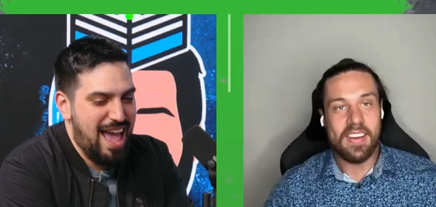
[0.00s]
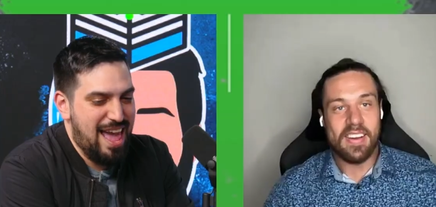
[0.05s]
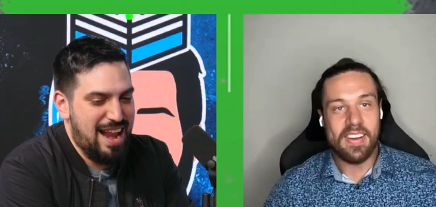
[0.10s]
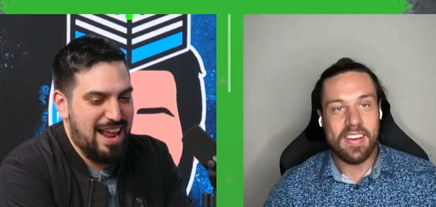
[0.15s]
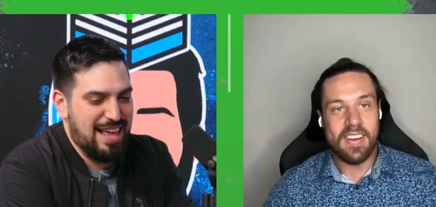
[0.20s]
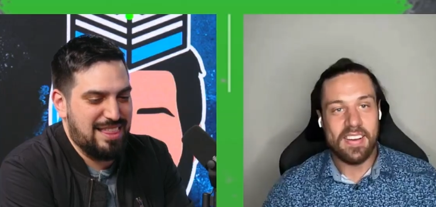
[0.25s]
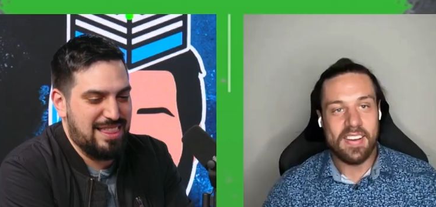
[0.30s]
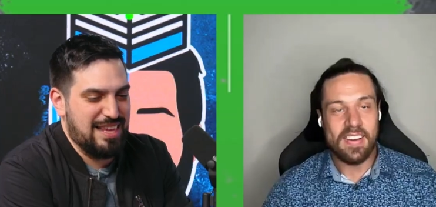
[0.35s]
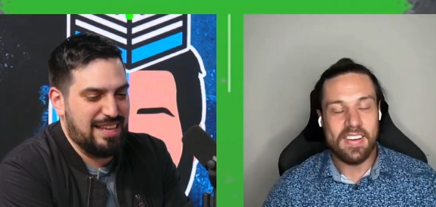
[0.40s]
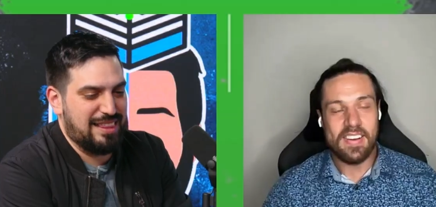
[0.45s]
Speaker 1: and
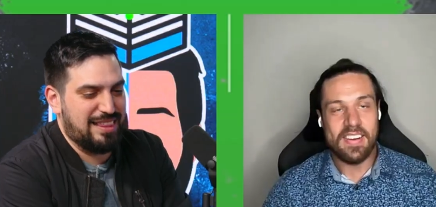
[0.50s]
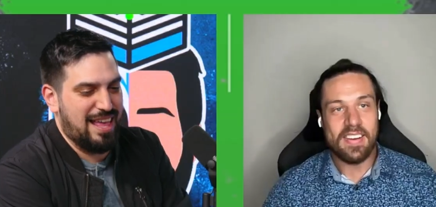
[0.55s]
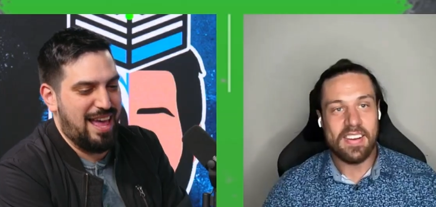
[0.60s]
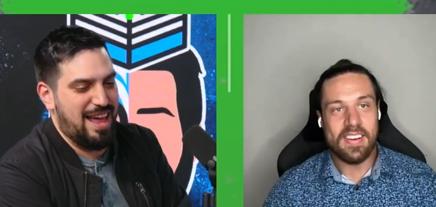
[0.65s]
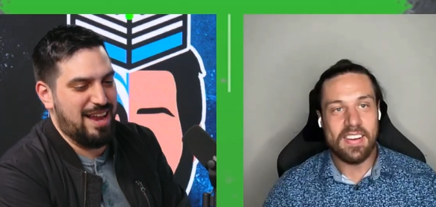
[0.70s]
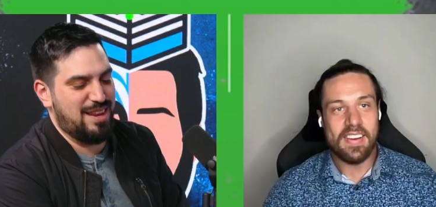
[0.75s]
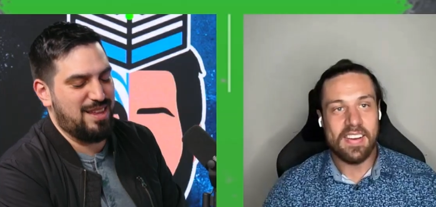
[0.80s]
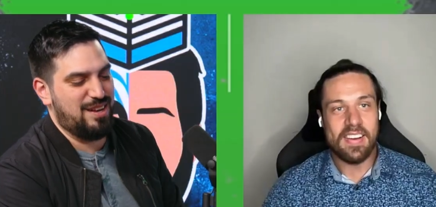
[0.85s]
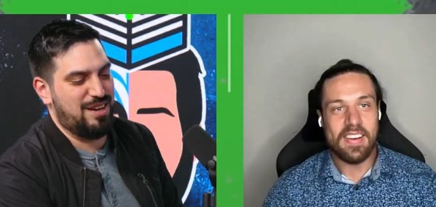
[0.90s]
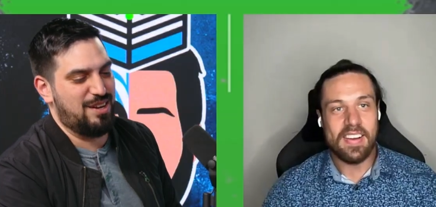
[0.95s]
I think
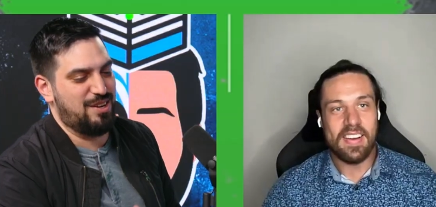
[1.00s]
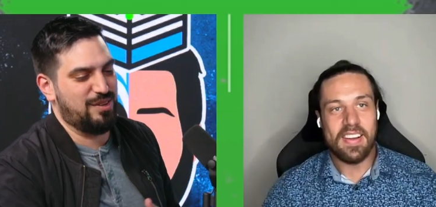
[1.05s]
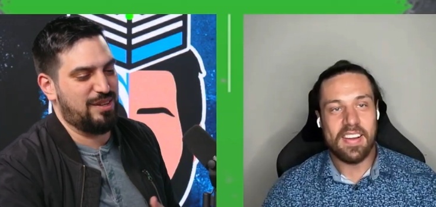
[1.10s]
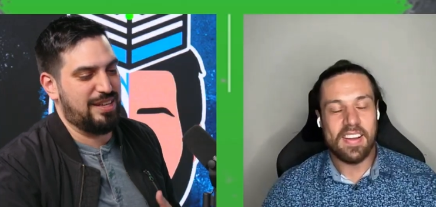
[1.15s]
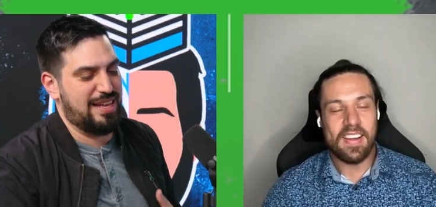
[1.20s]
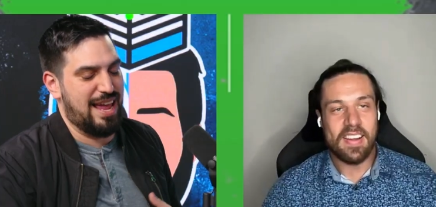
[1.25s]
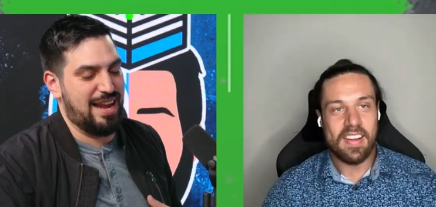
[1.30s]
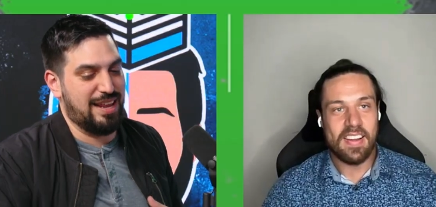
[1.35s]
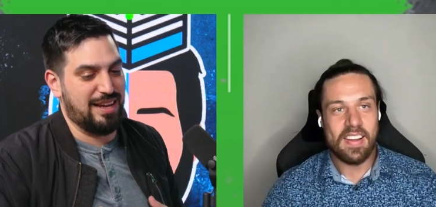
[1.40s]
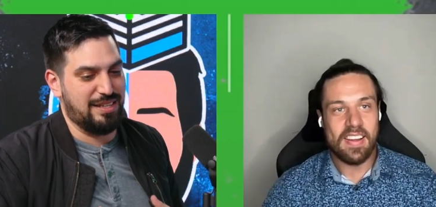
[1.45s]
that you know,
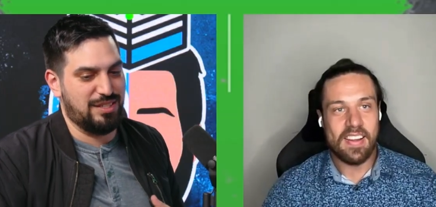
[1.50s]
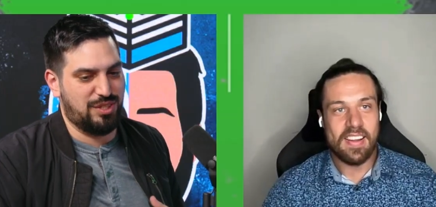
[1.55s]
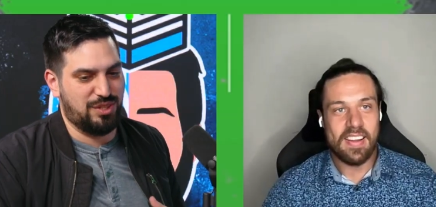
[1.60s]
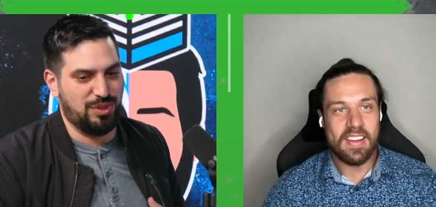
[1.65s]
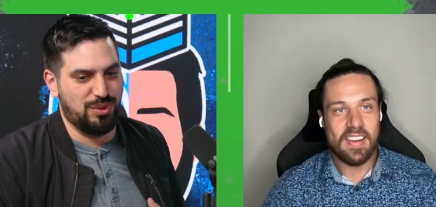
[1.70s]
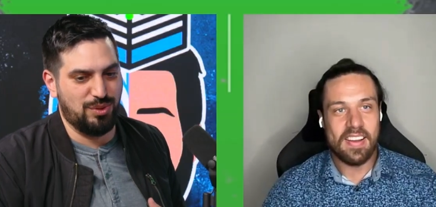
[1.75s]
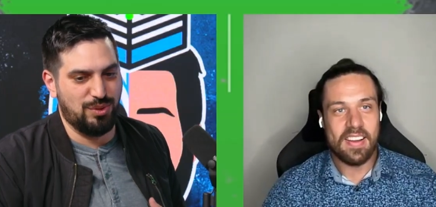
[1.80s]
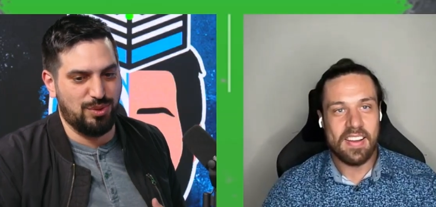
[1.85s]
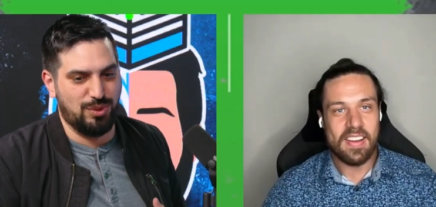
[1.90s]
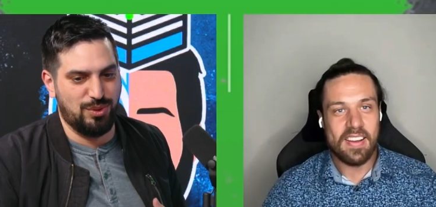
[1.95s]
getting
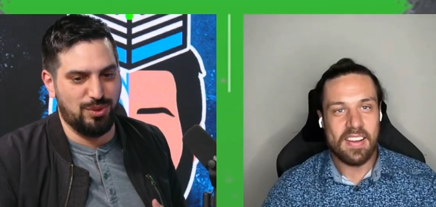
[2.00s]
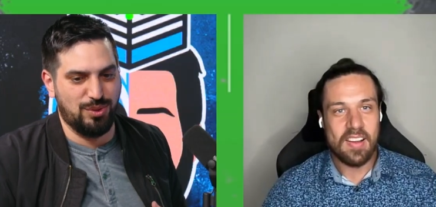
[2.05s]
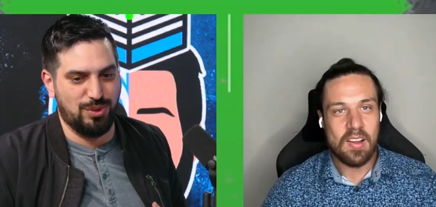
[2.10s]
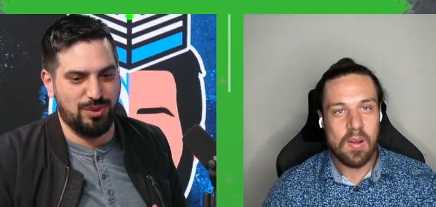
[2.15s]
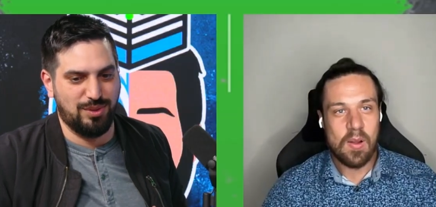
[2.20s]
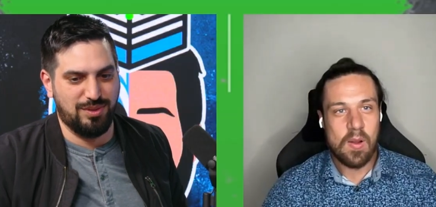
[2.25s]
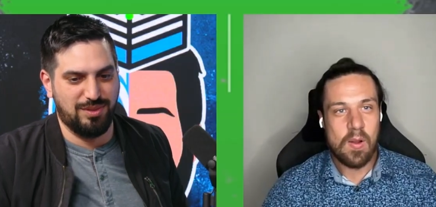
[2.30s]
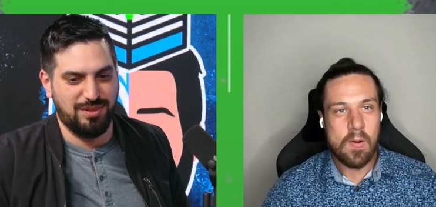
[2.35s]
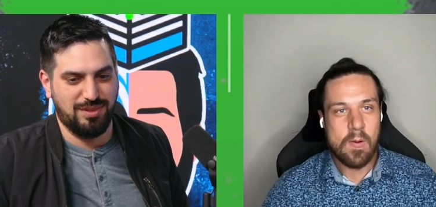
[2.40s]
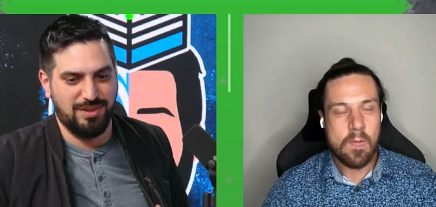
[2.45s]

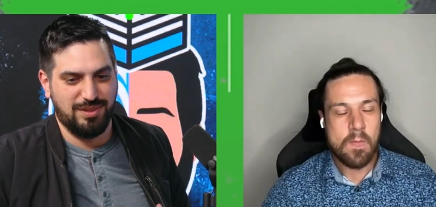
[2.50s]
to